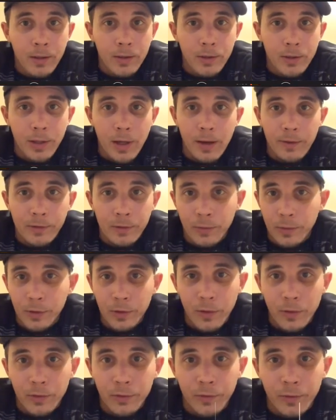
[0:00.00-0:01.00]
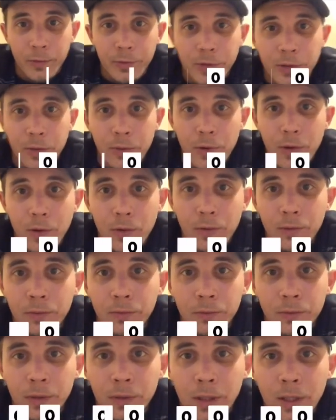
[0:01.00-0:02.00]
So now if someone goes from 0
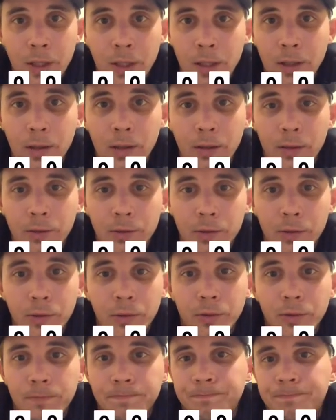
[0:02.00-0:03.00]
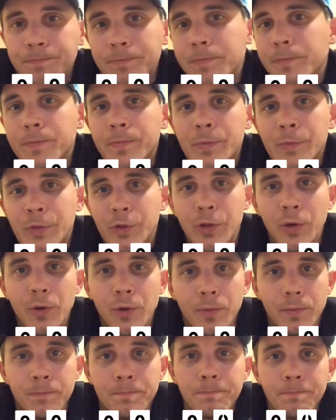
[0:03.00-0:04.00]
to
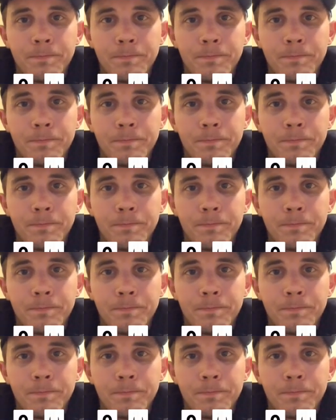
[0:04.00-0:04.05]
2,